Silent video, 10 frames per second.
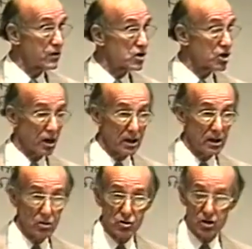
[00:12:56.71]
the
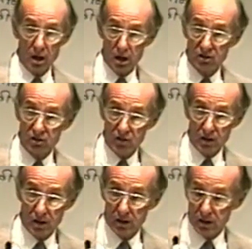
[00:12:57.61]
change, yes,
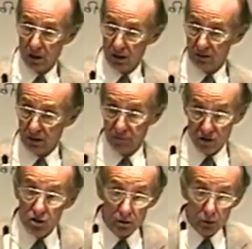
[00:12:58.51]
the
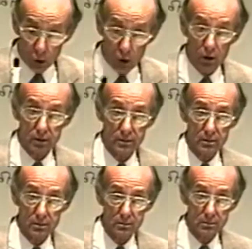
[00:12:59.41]
efficient cause.